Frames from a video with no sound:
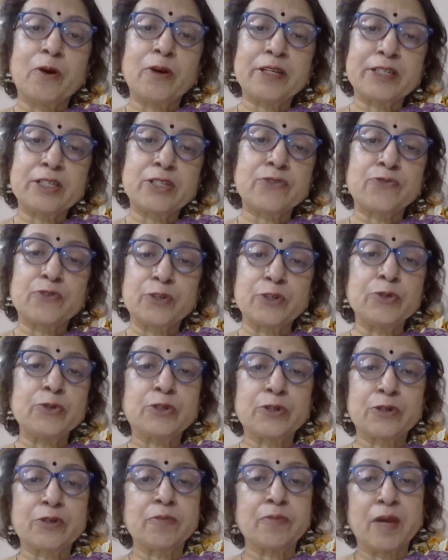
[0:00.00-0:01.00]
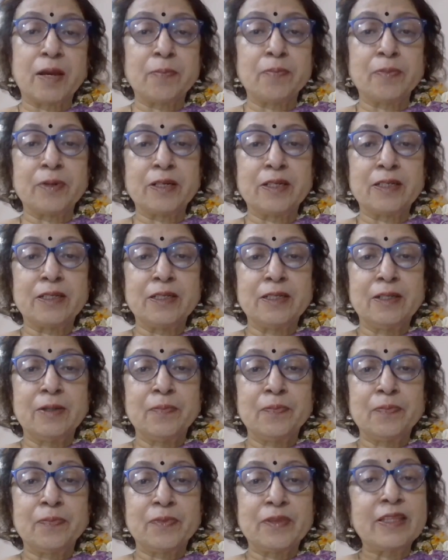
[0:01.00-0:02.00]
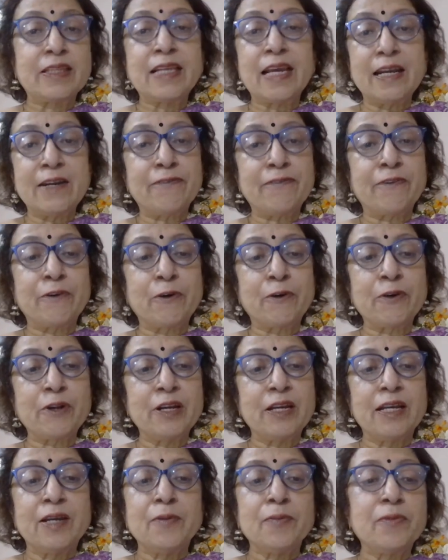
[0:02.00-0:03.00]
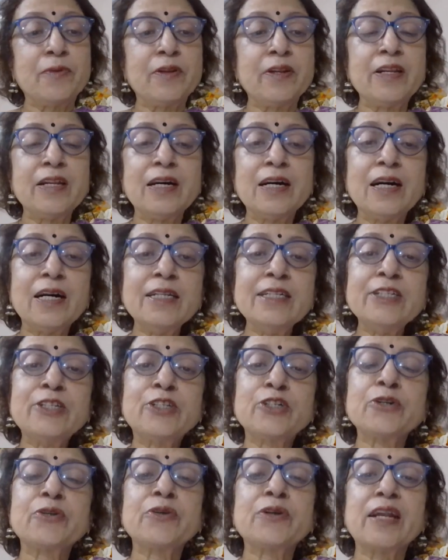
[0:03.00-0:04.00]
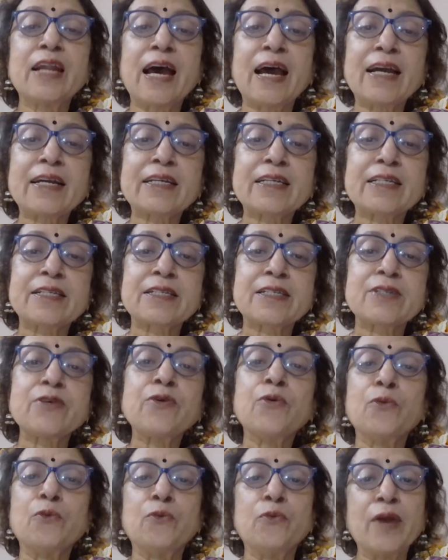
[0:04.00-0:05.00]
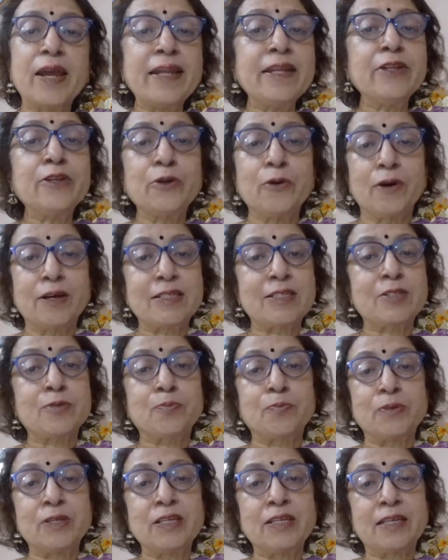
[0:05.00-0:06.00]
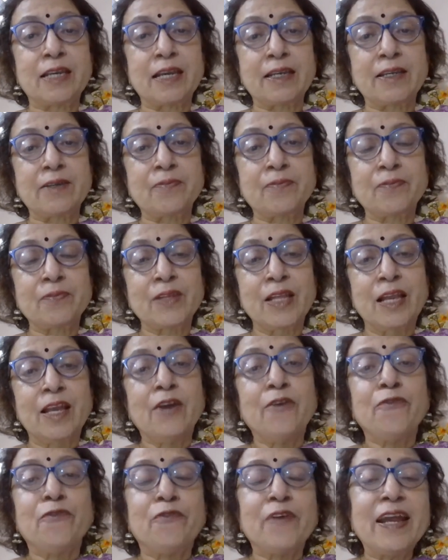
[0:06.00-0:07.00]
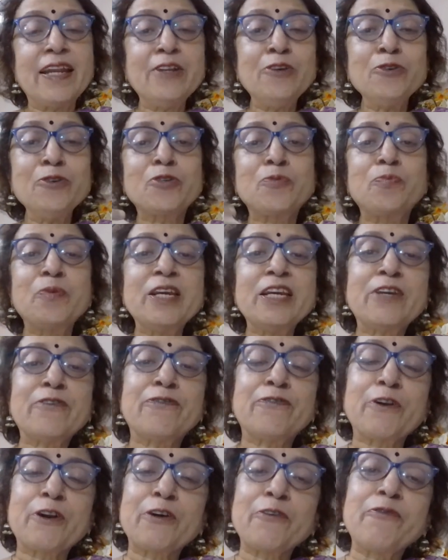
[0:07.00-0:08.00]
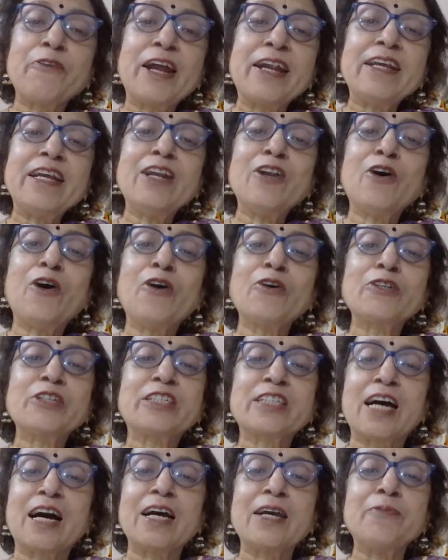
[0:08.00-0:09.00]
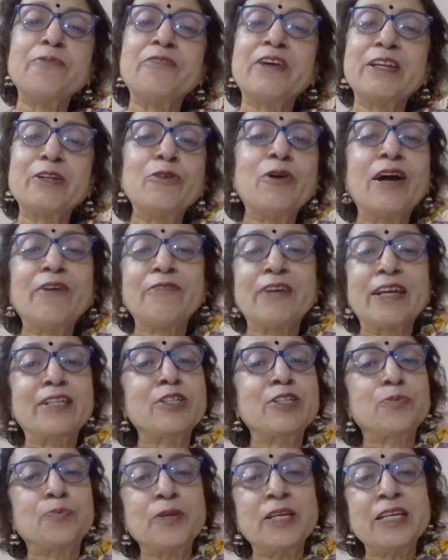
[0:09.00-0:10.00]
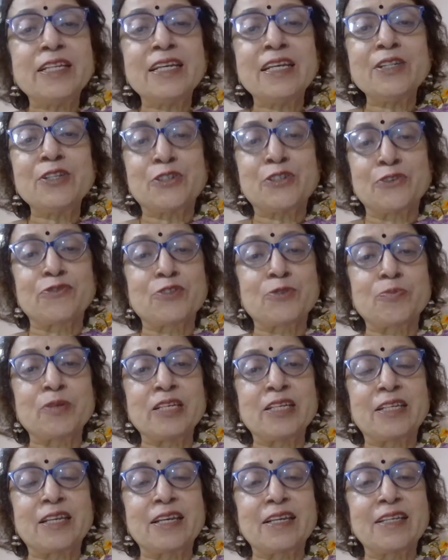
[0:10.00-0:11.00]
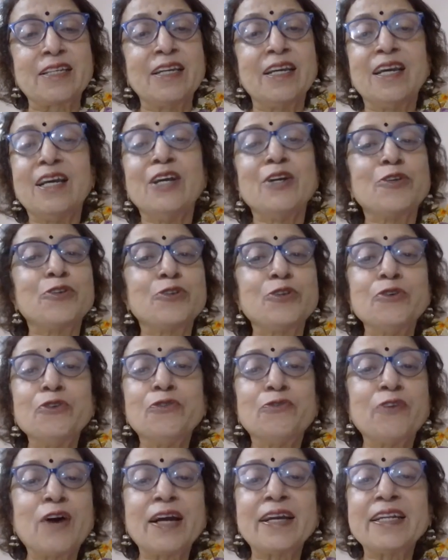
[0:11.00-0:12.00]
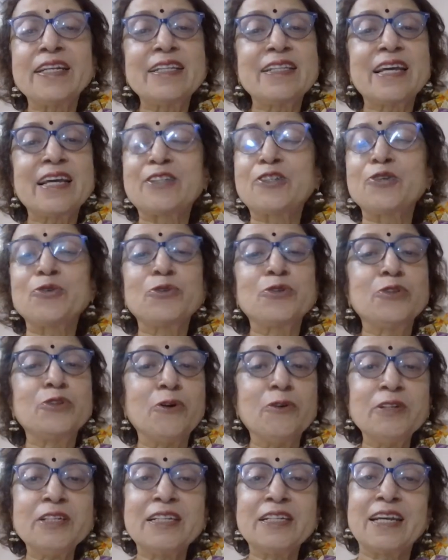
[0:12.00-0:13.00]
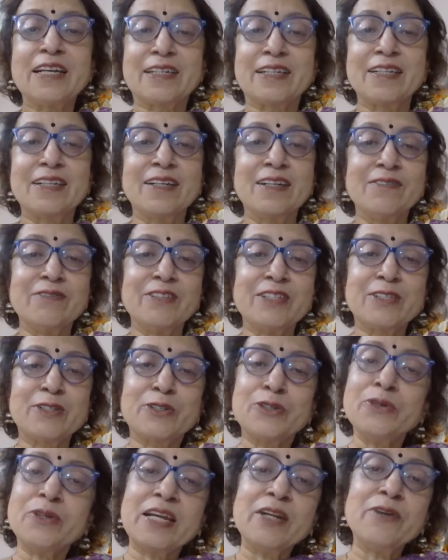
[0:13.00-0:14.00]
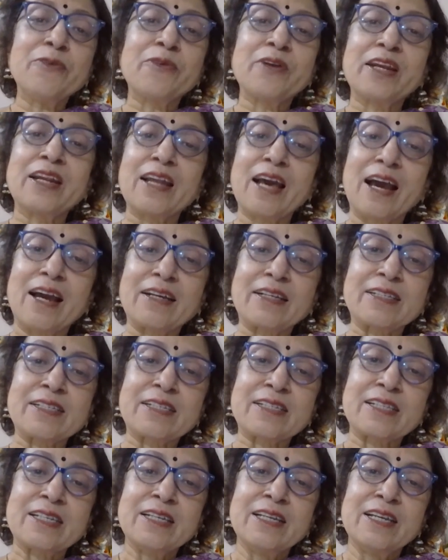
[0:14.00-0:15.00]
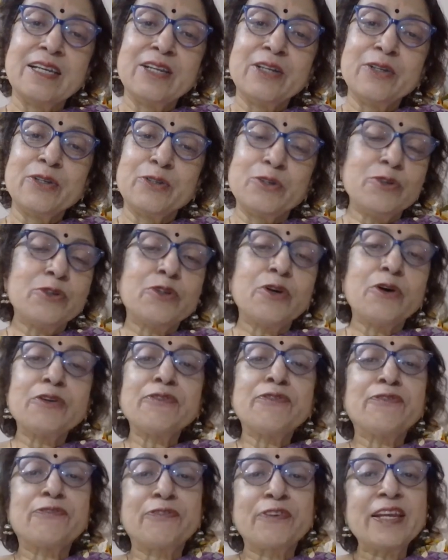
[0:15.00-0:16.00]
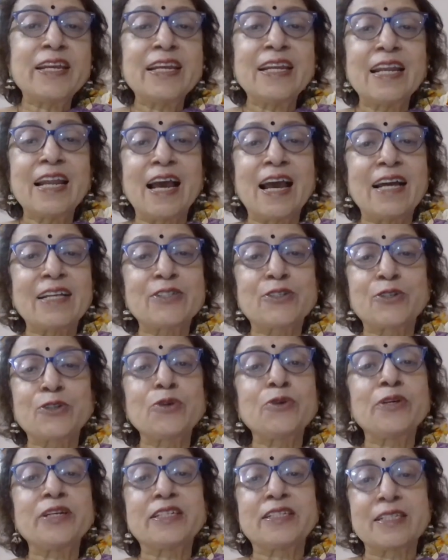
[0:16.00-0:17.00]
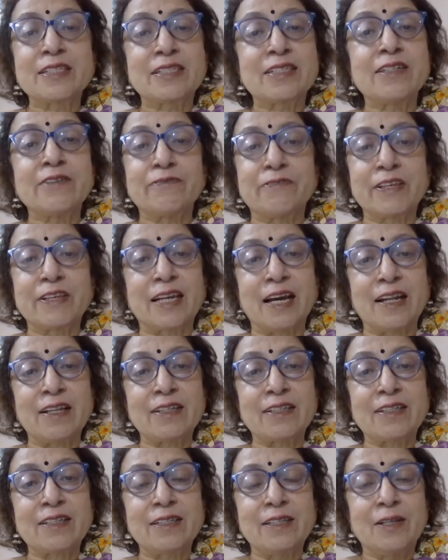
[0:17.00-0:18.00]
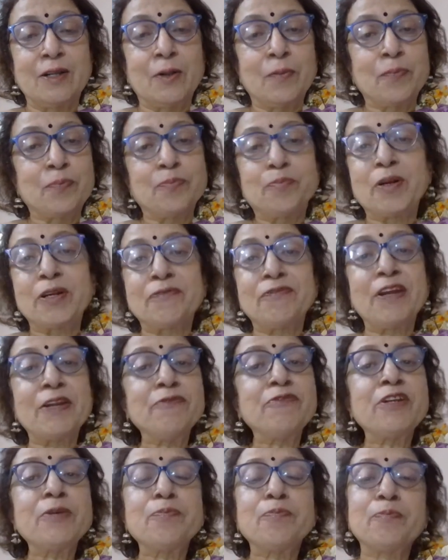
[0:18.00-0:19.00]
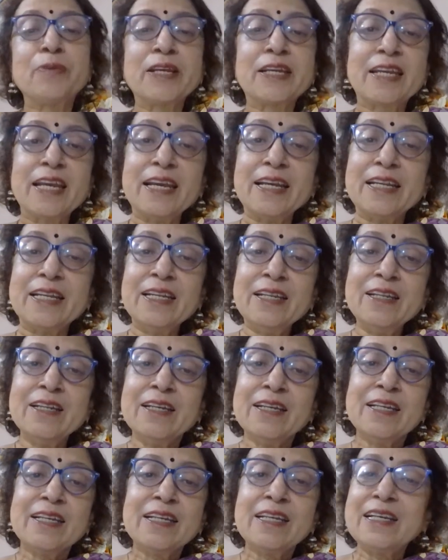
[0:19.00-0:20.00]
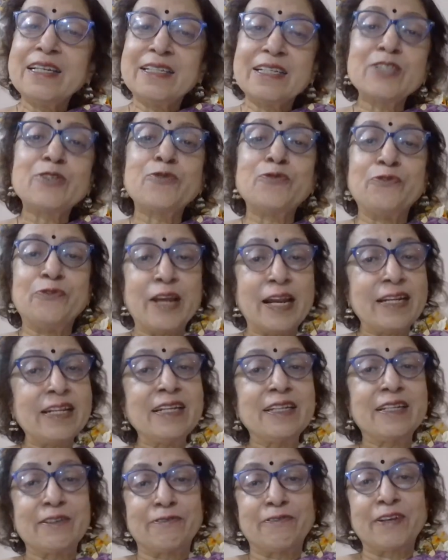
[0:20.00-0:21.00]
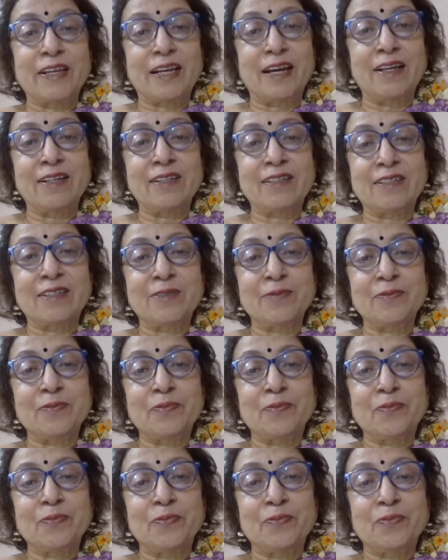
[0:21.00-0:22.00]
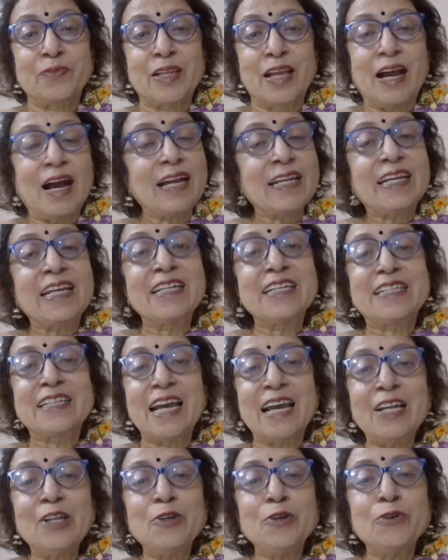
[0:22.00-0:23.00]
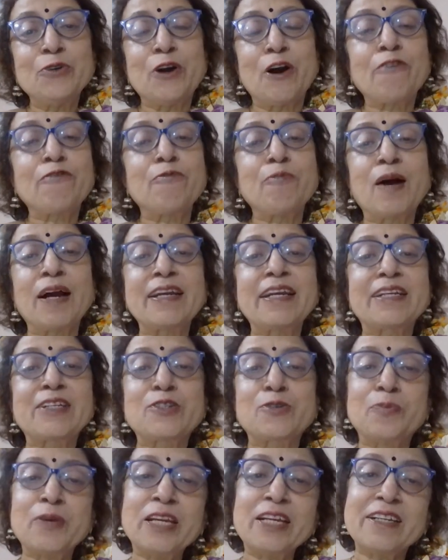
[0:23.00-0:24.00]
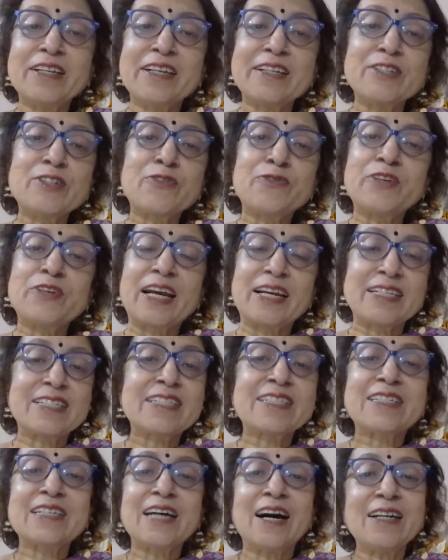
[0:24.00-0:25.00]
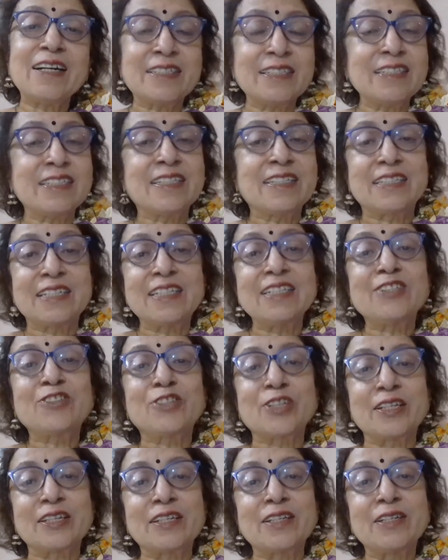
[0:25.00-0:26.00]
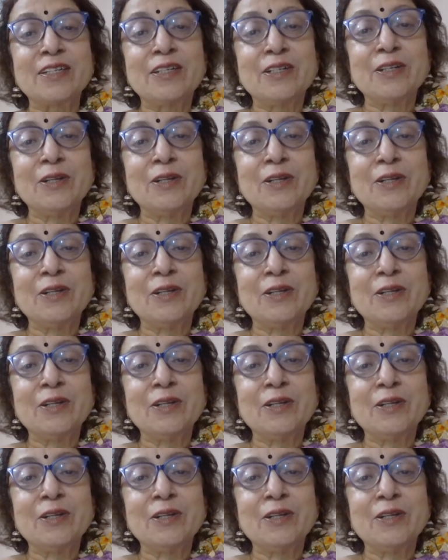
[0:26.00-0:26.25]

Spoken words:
points for you to remember. Therefore, learn to relax when you are speaking. When you speak for a very long time, when you have experience of speaking, you find that you don't get nervous. You can relax. You don't feel as though it is difficult. But when we begin, it is very difficult. I can tell you of my experience when I started teaching.